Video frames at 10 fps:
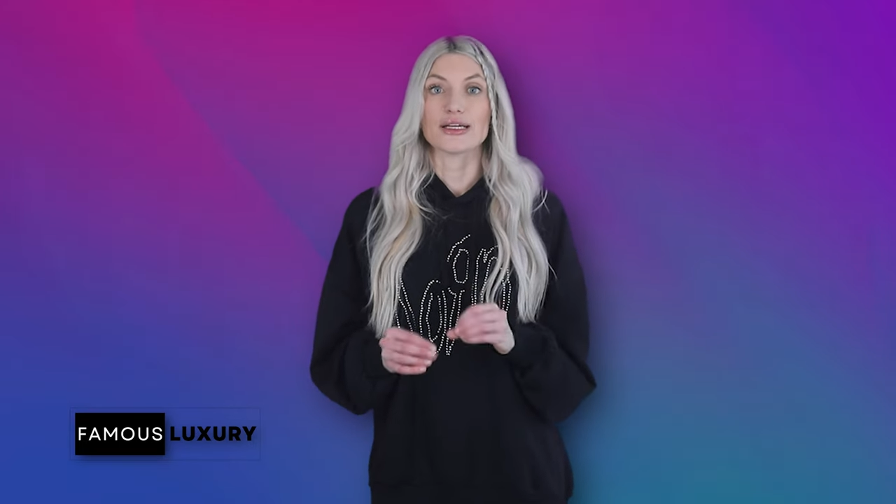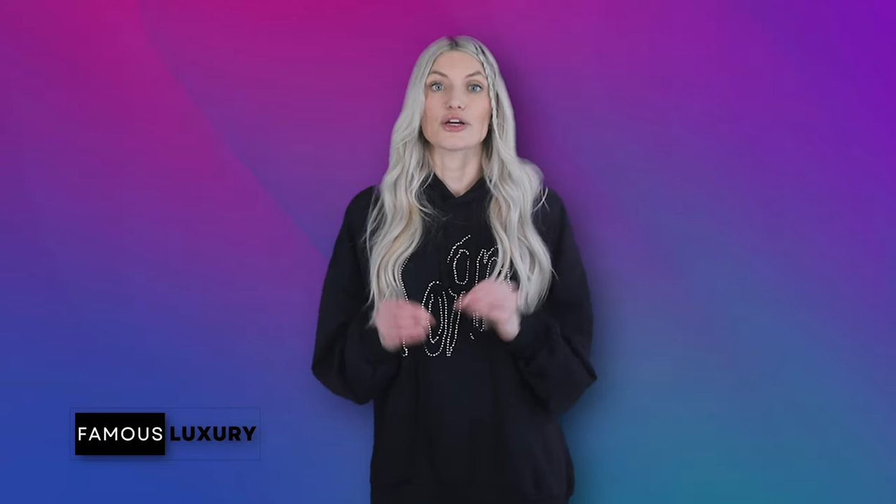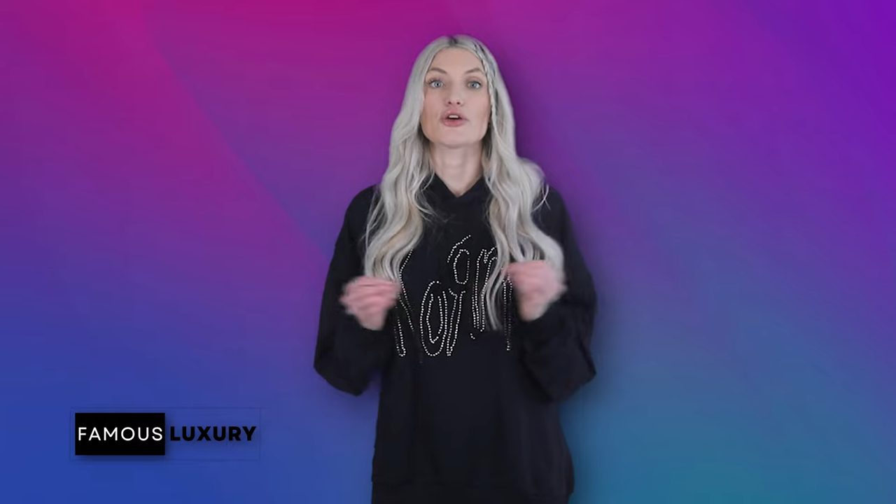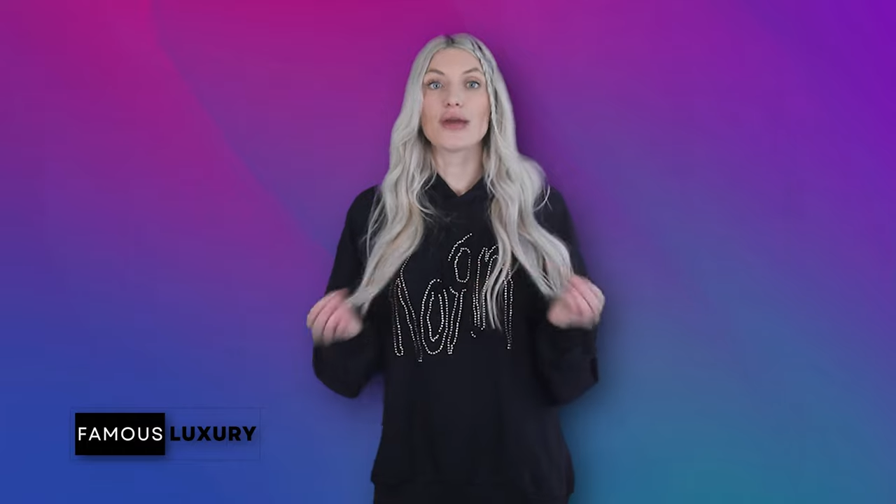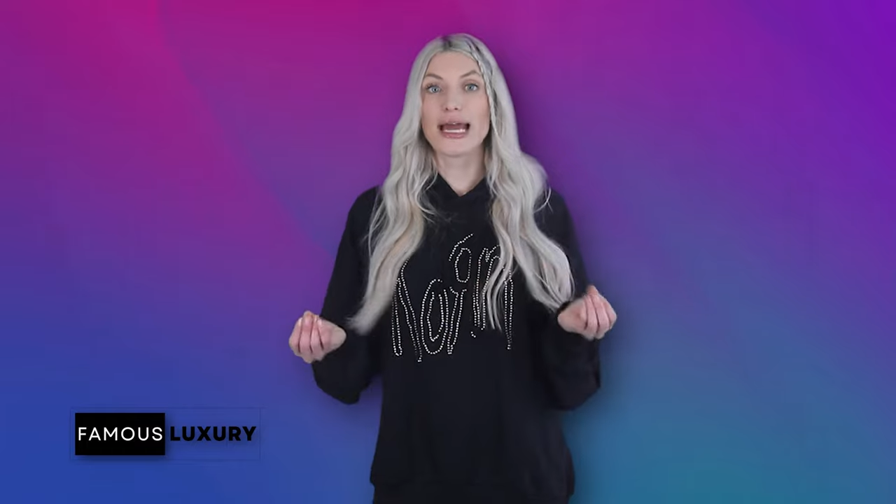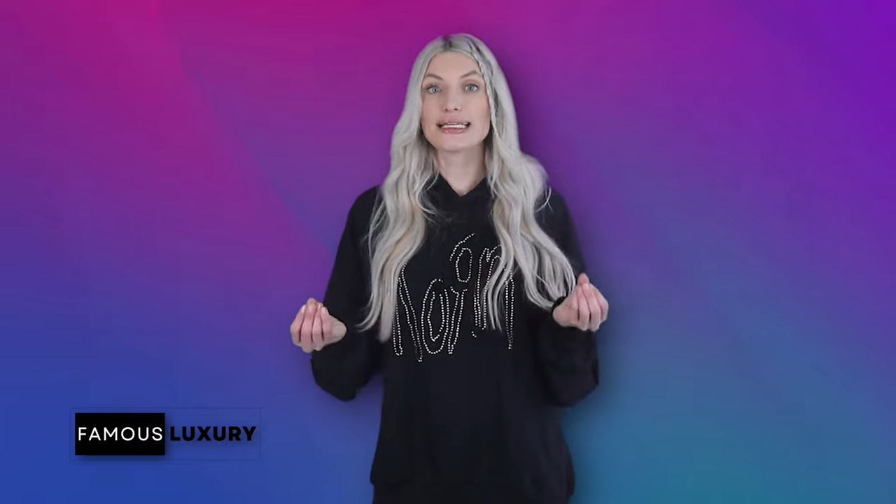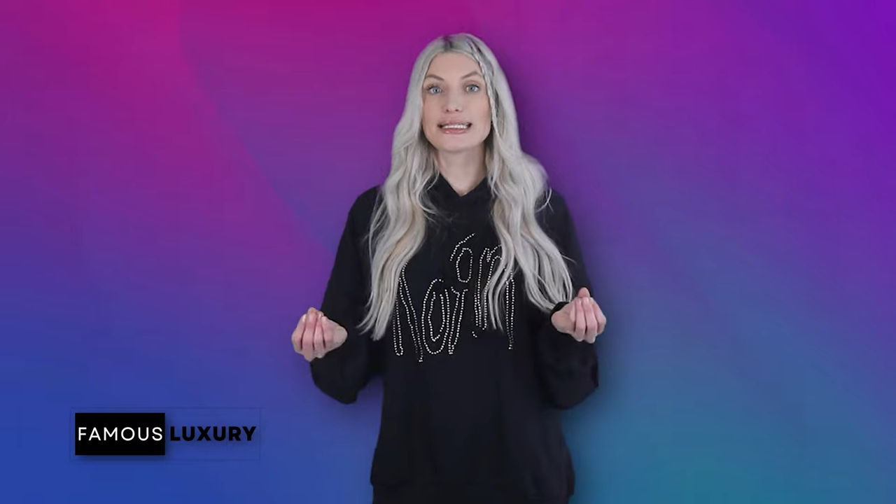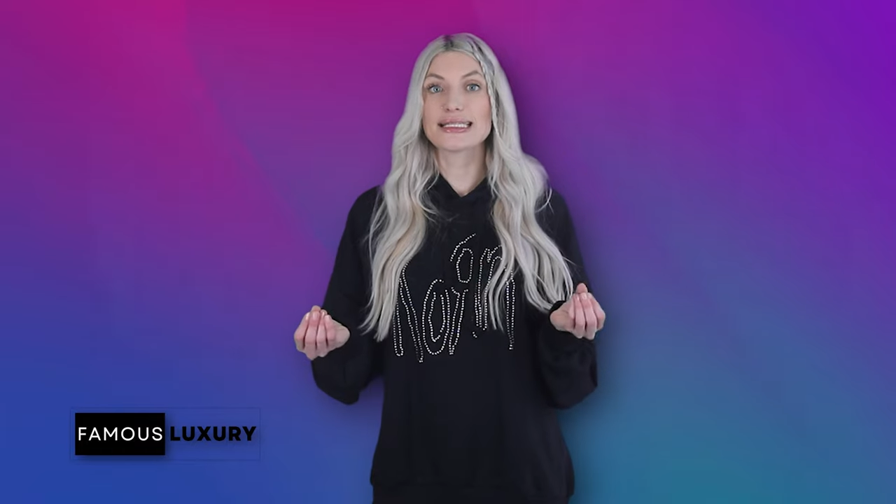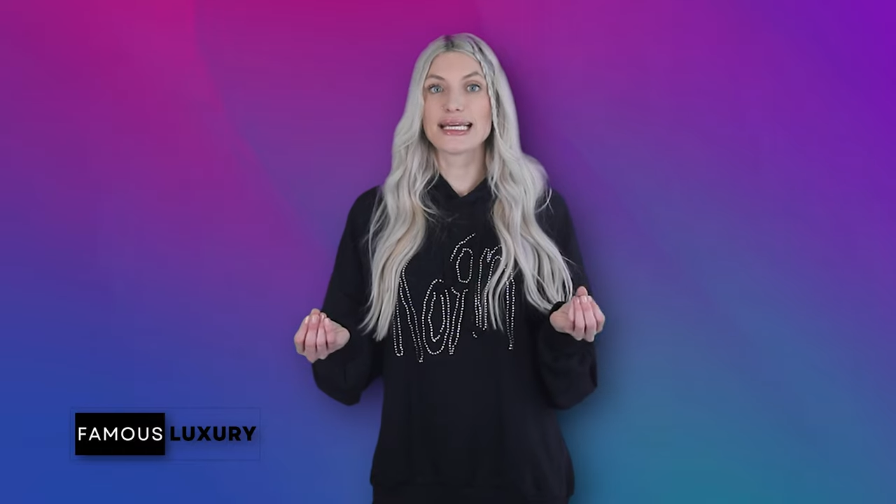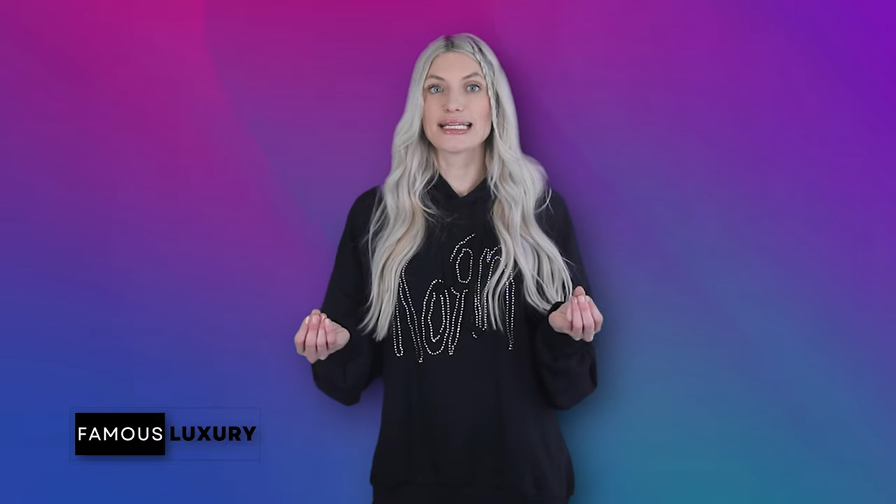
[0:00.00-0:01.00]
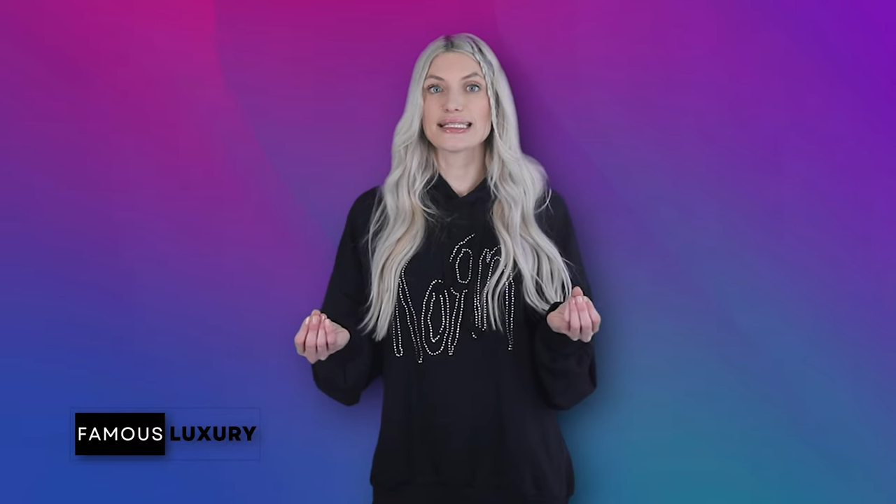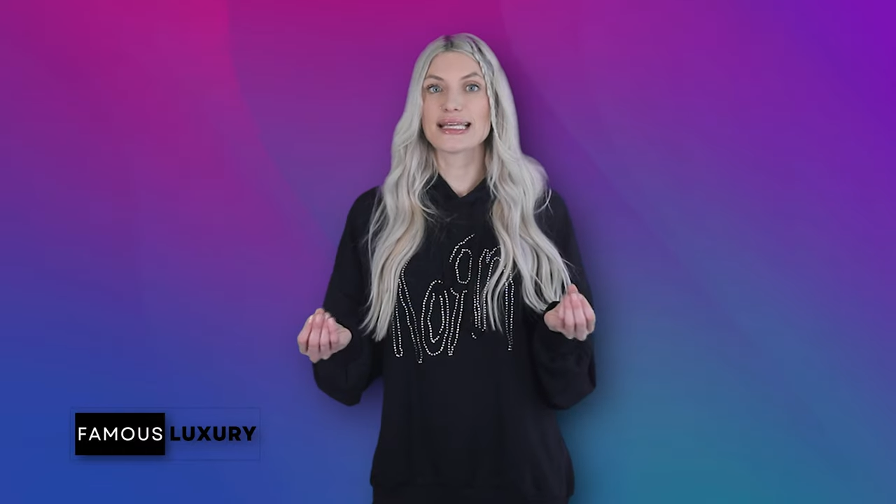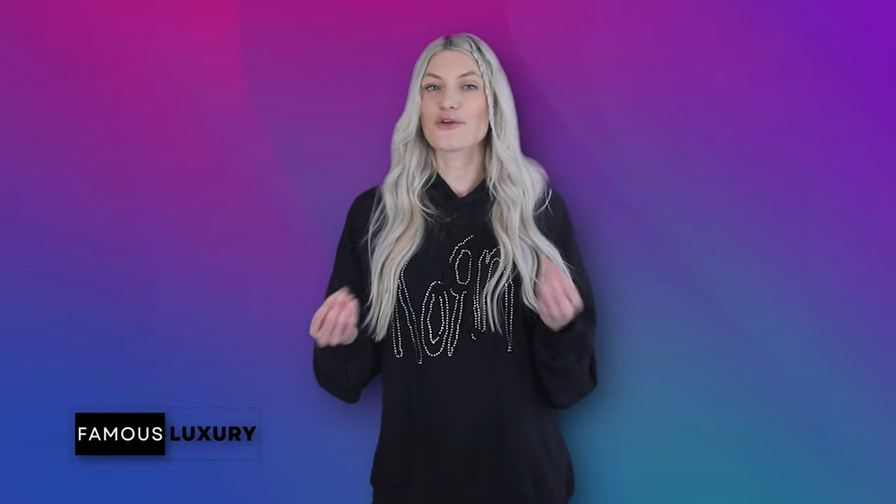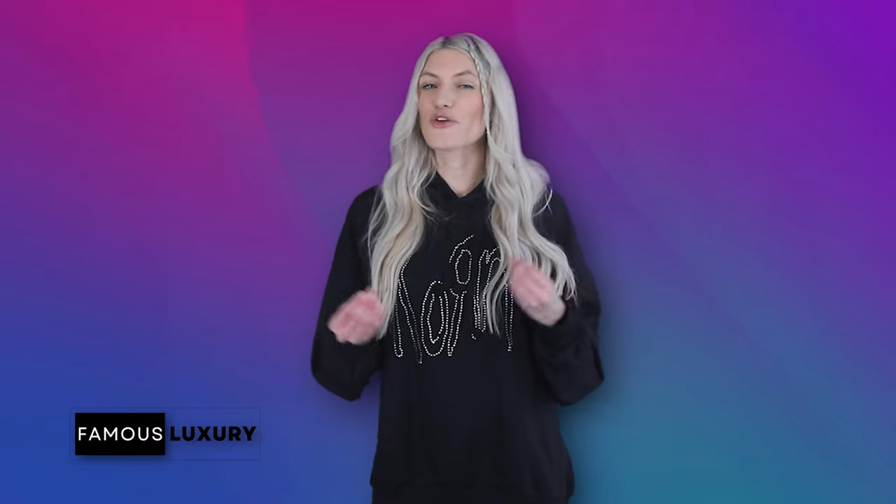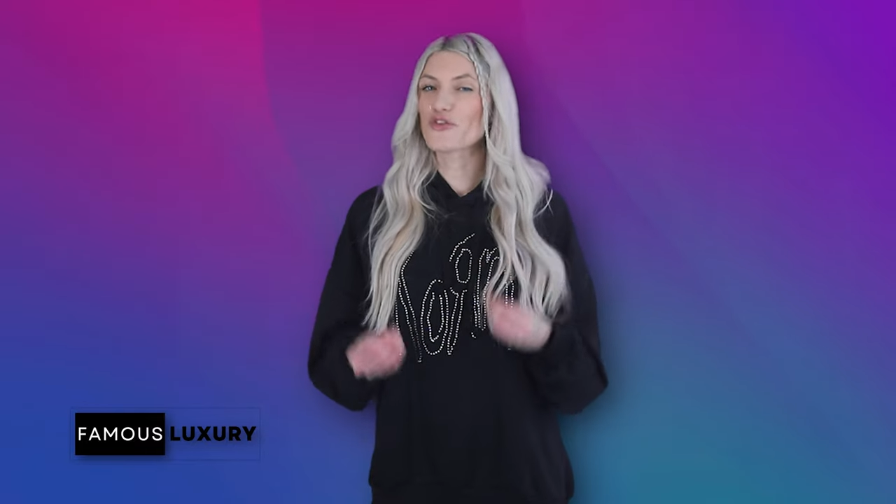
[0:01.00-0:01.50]
they're grand estates
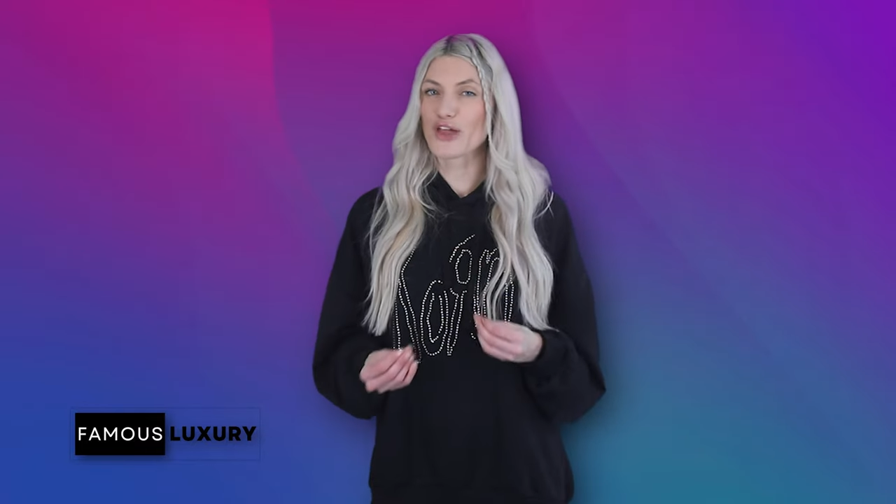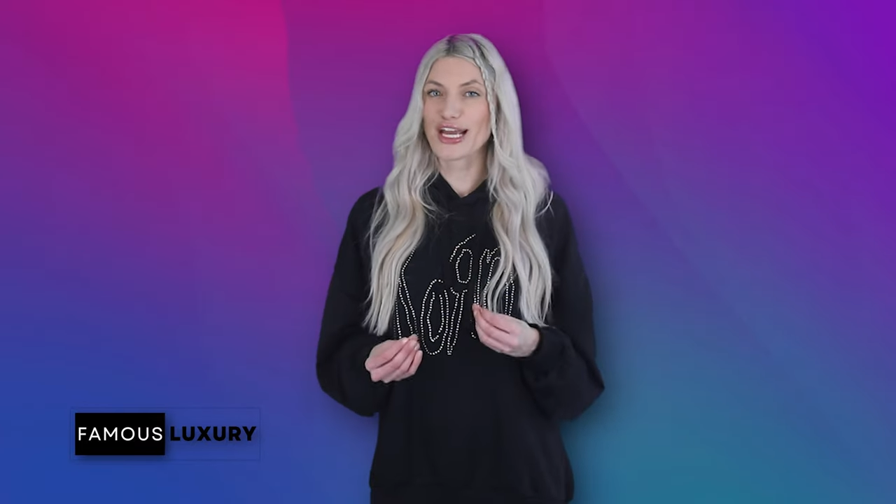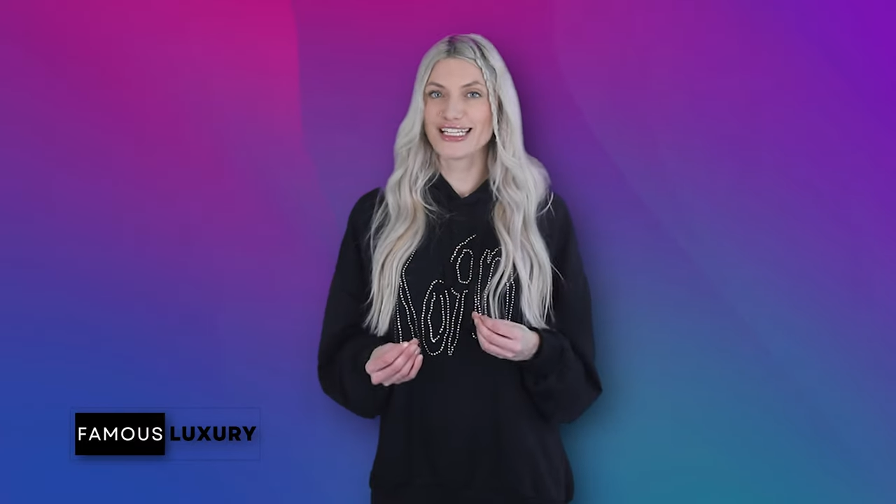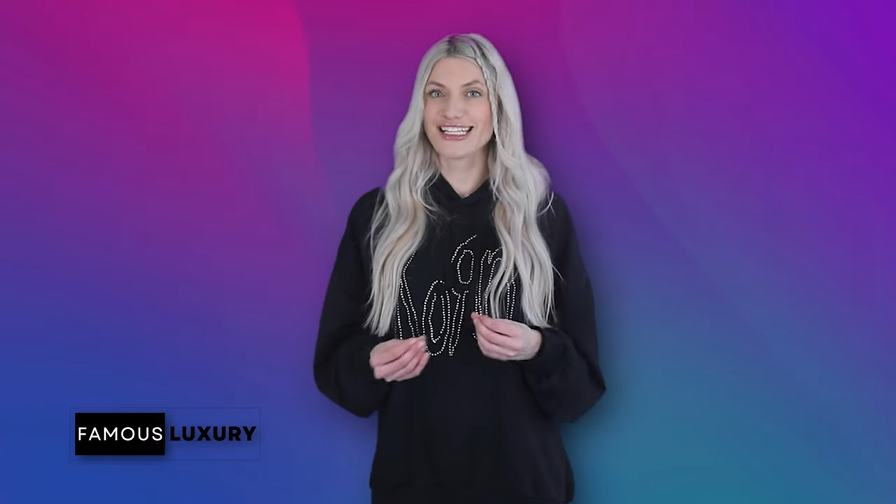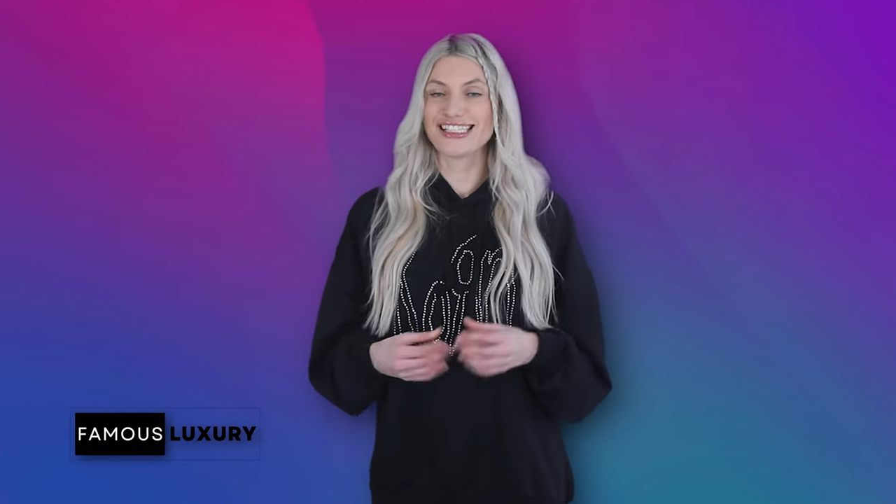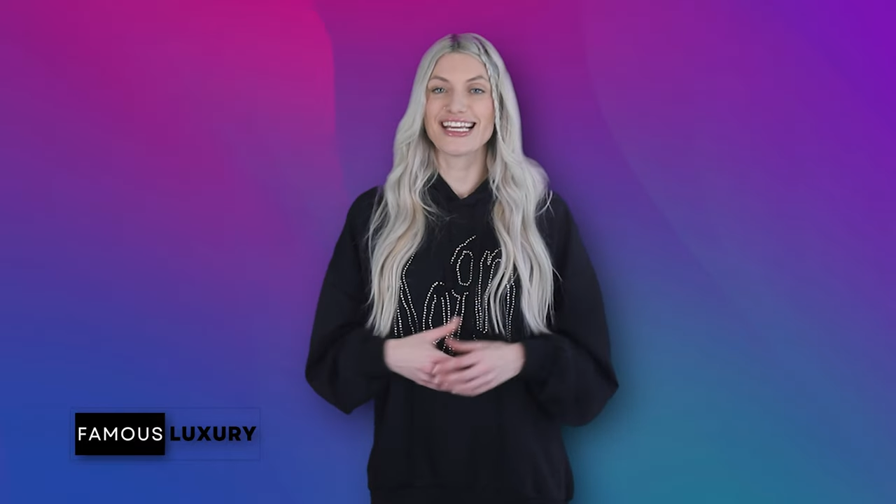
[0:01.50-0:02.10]
that reflect his